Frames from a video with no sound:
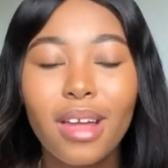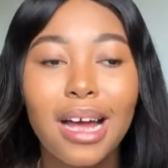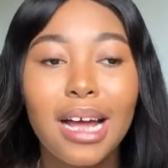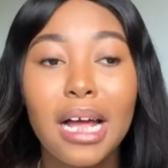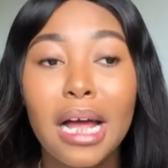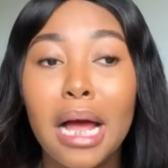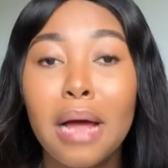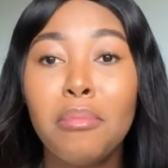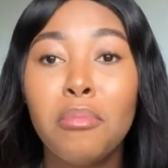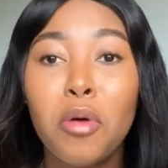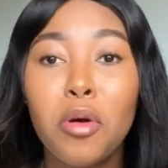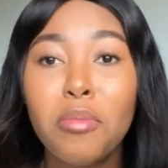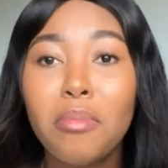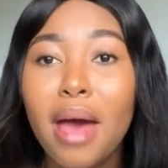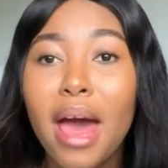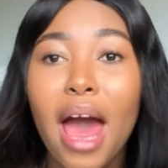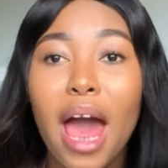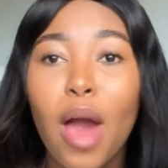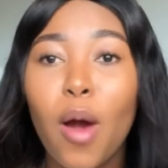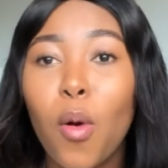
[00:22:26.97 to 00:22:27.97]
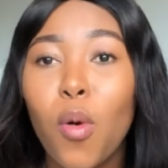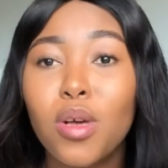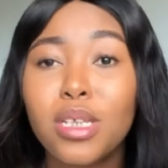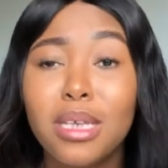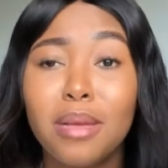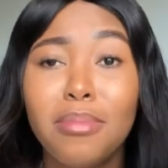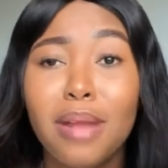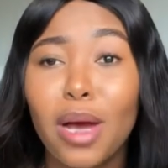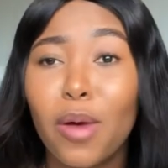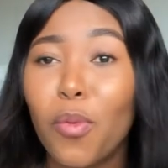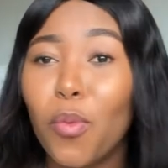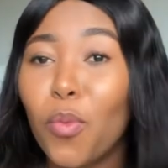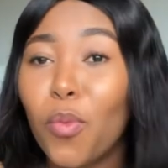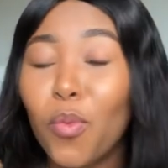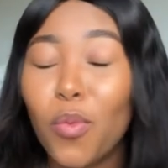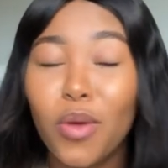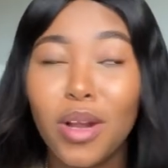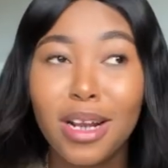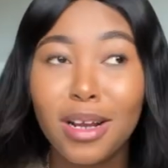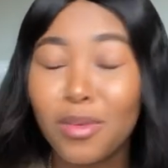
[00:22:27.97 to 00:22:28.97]
I'm on my high horse. I'm like,
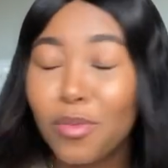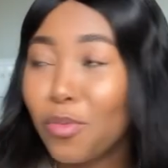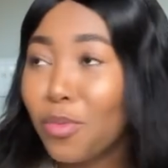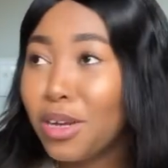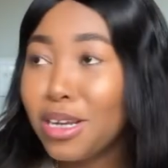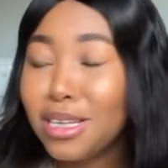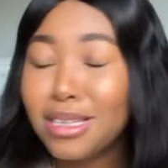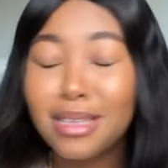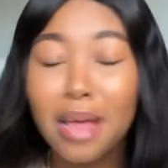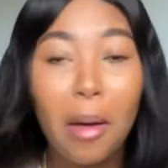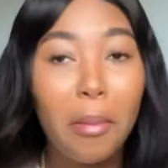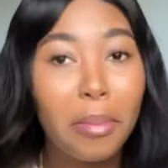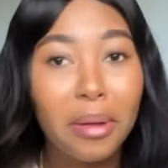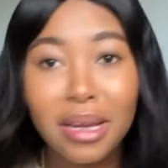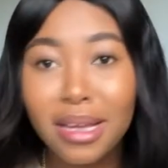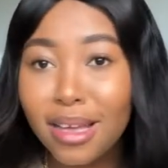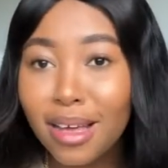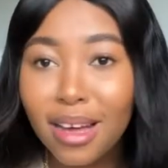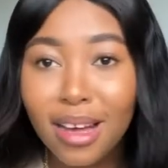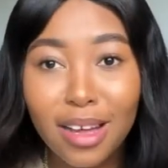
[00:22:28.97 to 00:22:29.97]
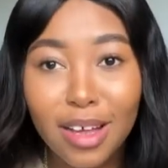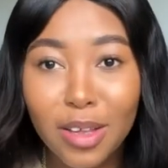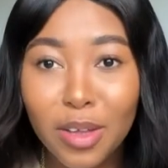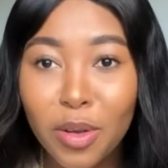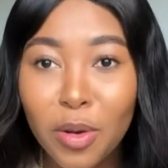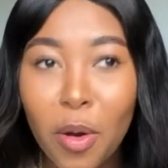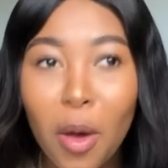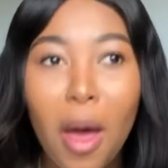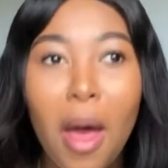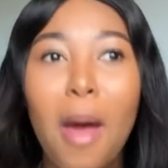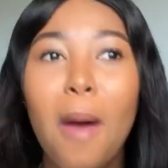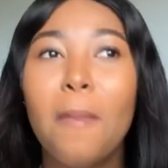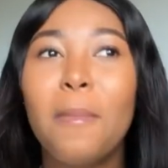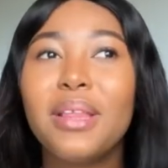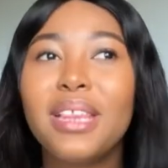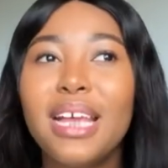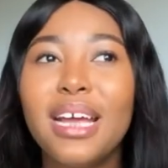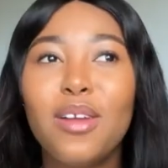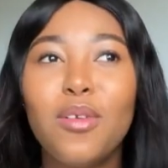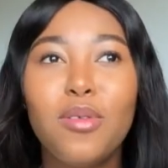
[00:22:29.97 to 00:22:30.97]
what is happening here? But
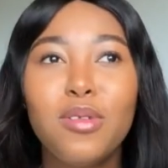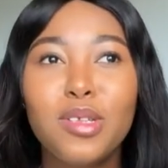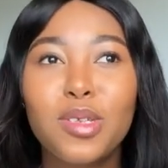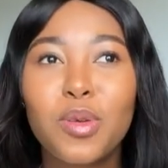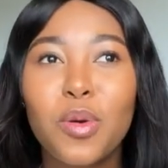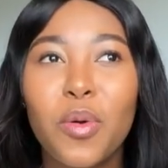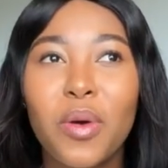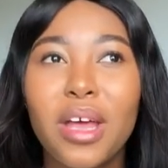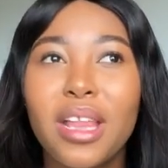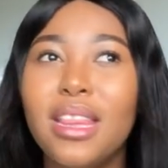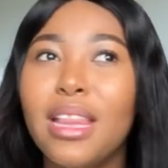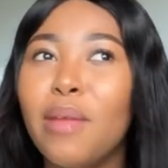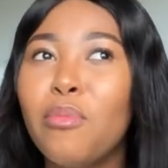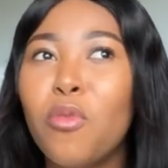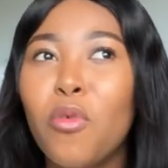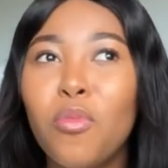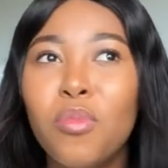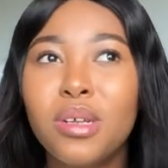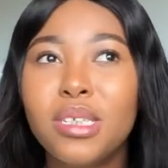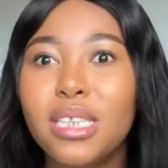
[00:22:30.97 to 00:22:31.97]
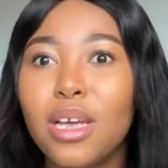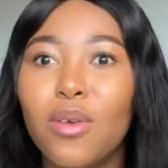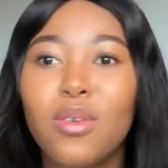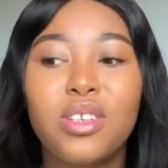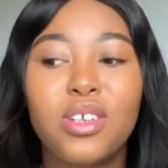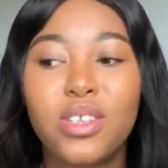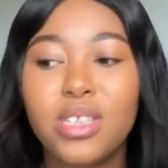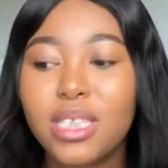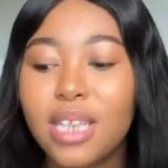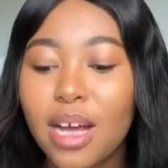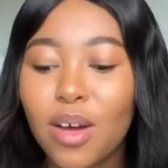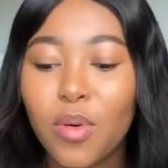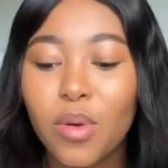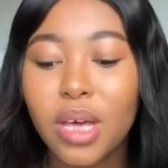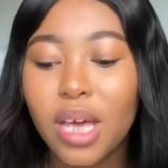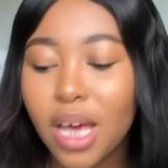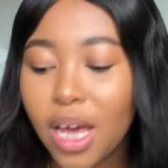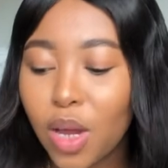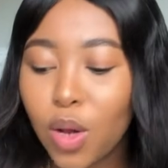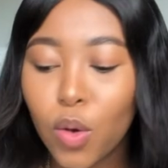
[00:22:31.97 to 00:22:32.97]
then also in that moment I was just like,
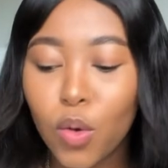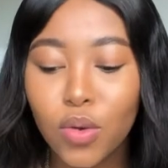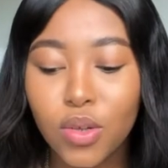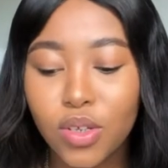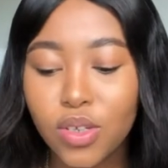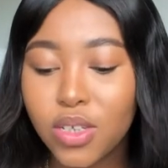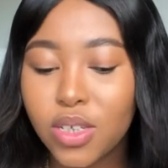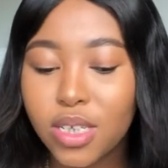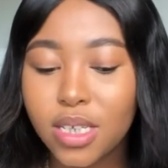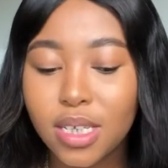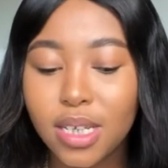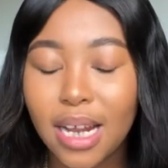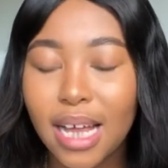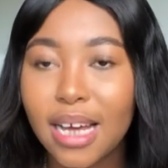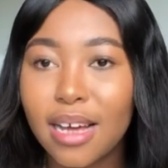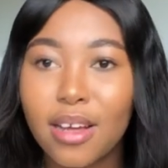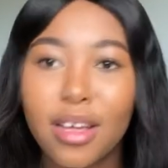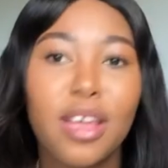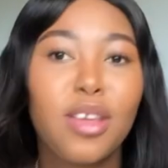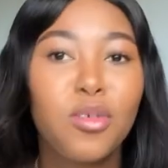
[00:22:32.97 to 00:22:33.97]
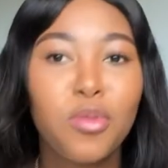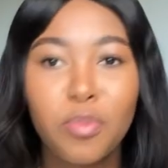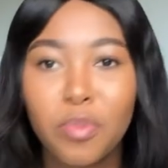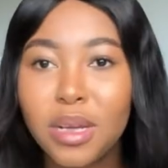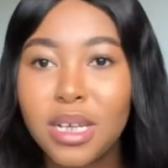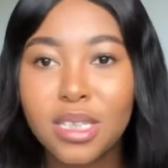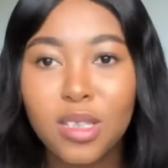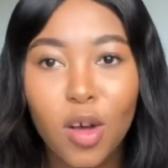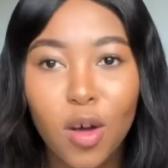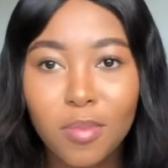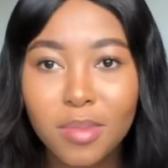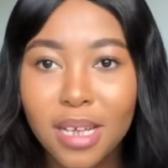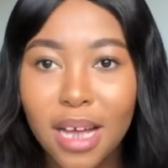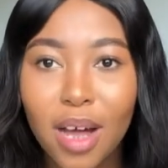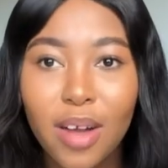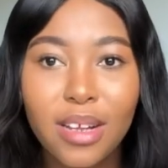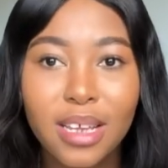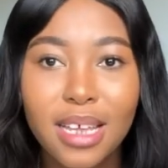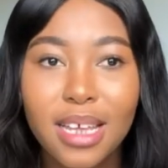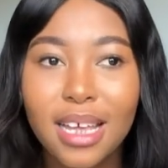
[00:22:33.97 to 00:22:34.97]
okay, no dude, like, can you please calm down,
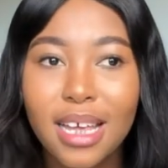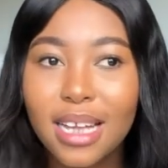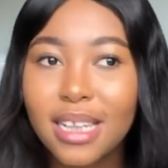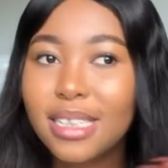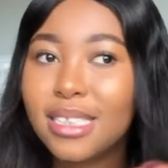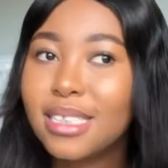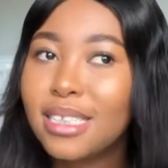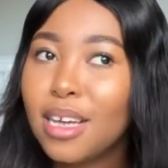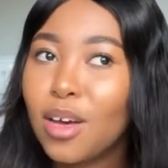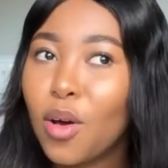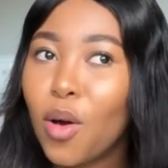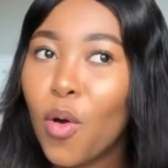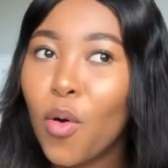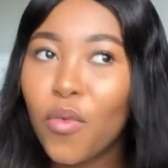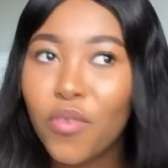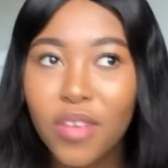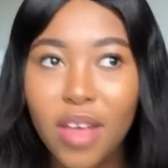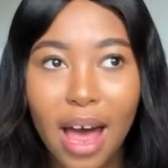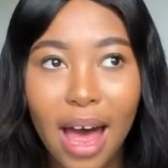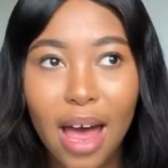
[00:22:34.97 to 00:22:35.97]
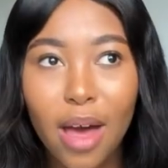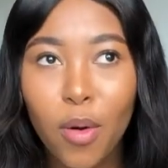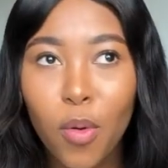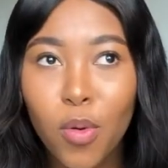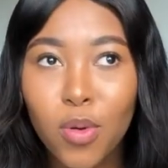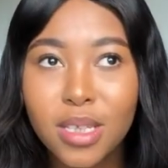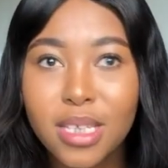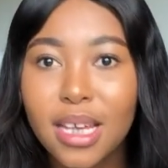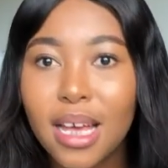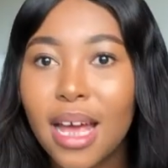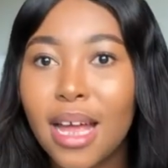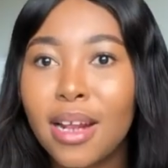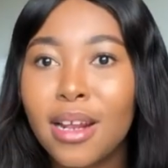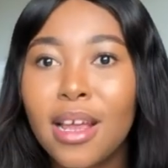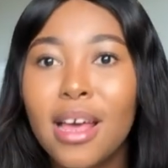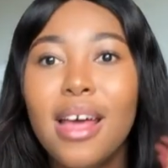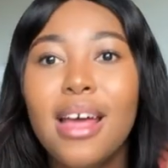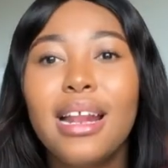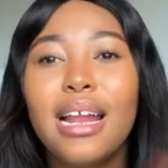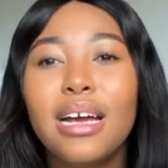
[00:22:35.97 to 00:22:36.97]
get off your high horse? And
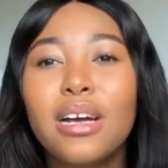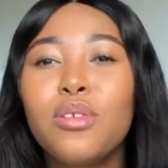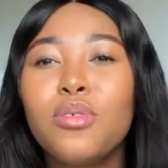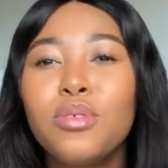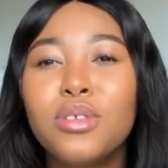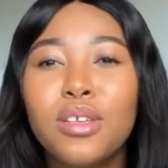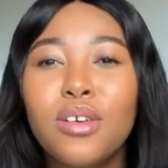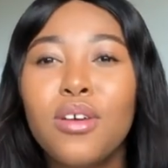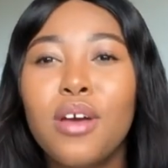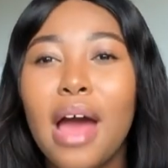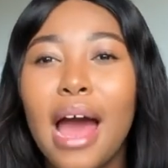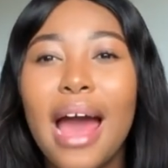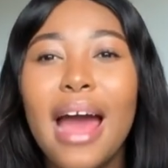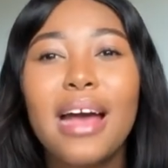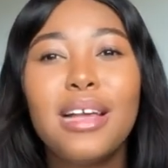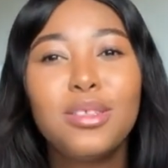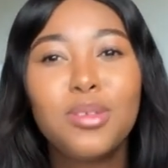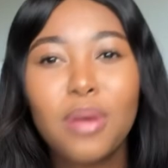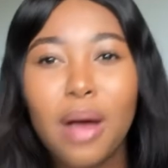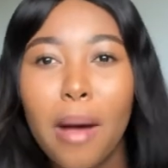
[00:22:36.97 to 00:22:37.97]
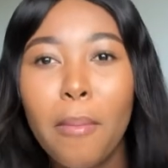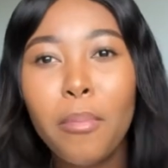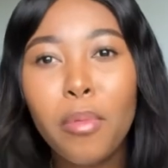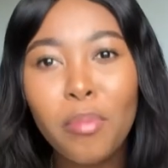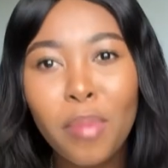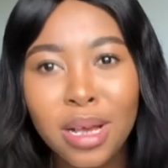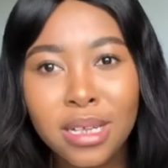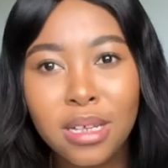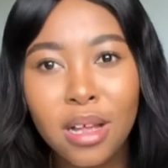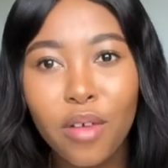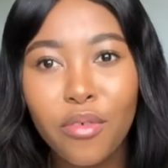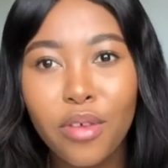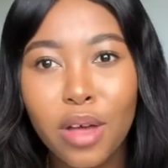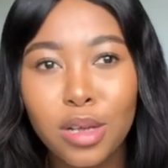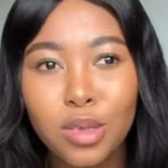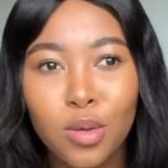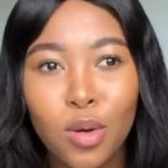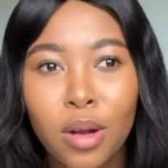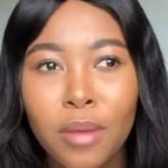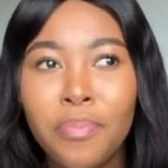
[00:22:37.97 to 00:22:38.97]
like, I had to humble myself, young
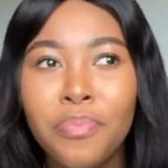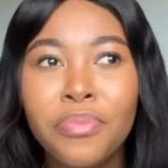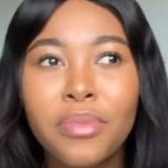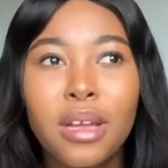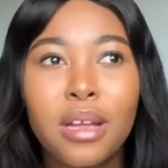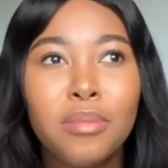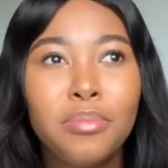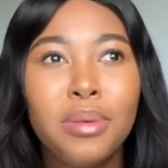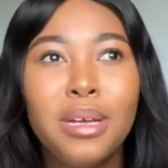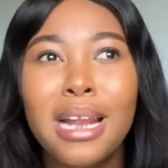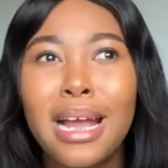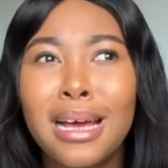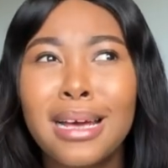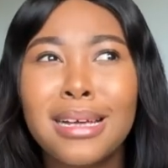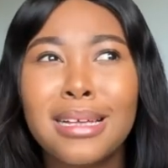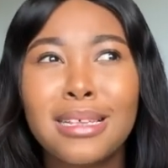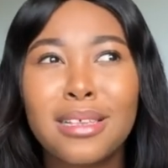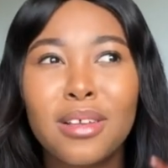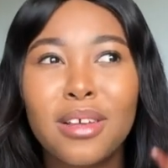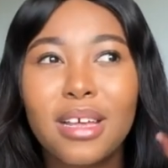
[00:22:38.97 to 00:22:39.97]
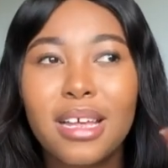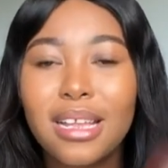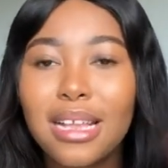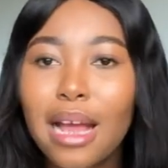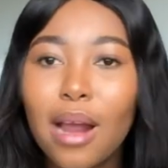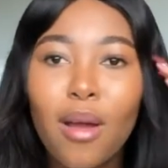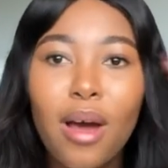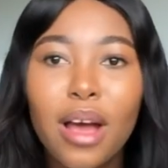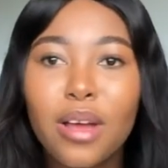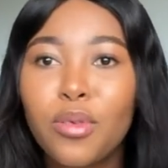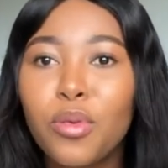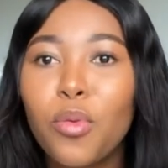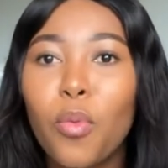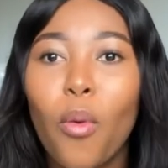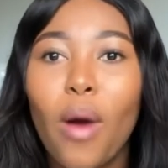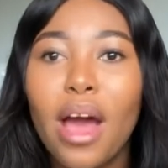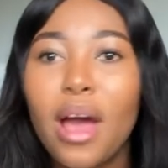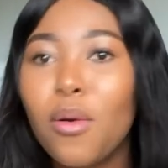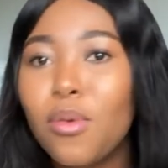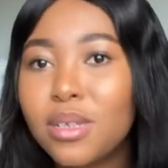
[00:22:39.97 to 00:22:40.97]
toy, and be like, why
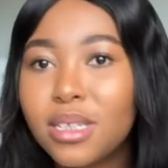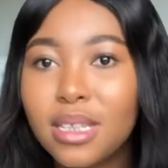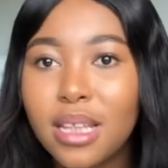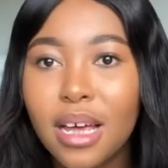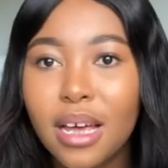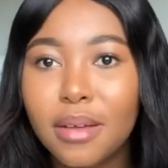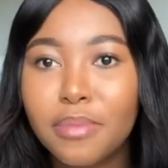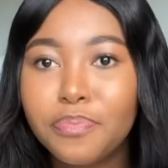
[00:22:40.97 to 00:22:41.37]
I was there,